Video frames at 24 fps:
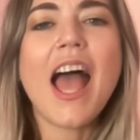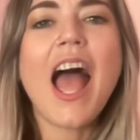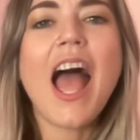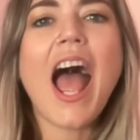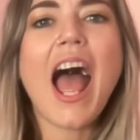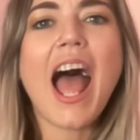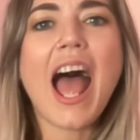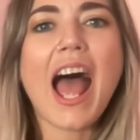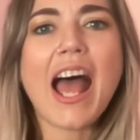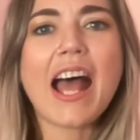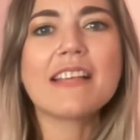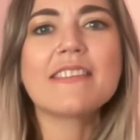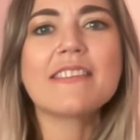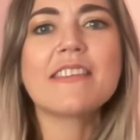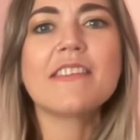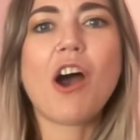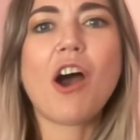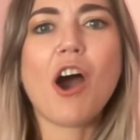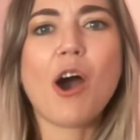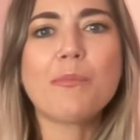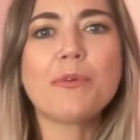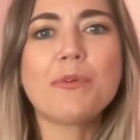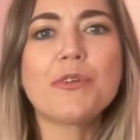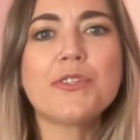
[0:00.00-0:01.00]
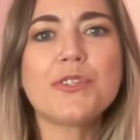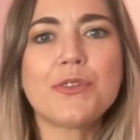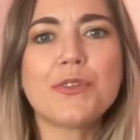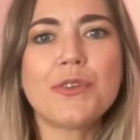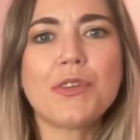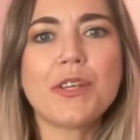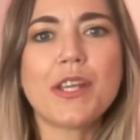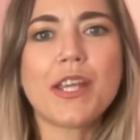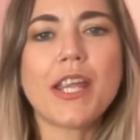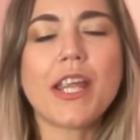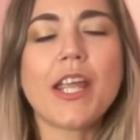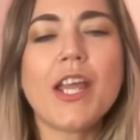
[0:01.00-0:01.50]
as an
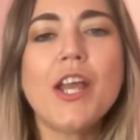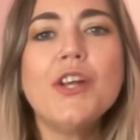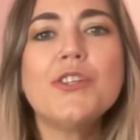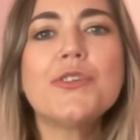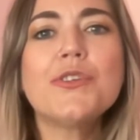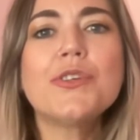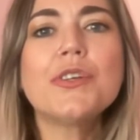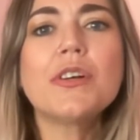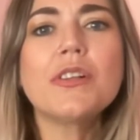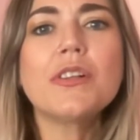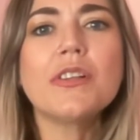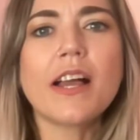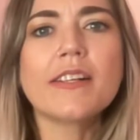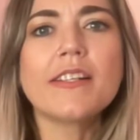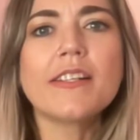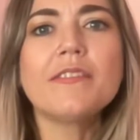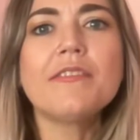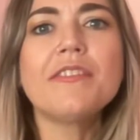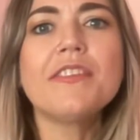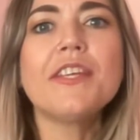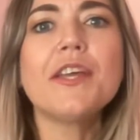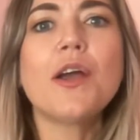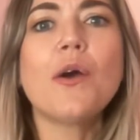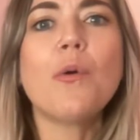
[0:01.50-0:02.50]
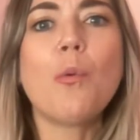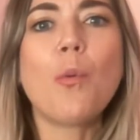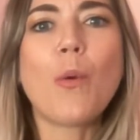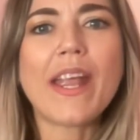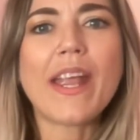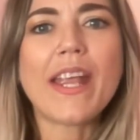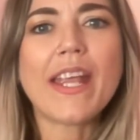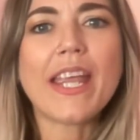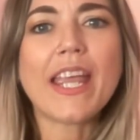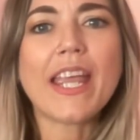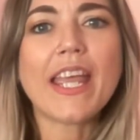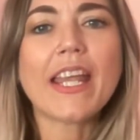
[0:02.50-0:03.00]
opportunity to collectively
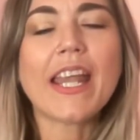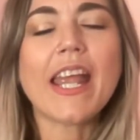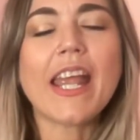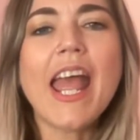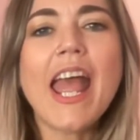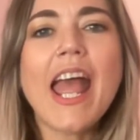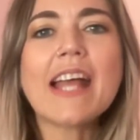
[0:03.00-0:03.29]
awaken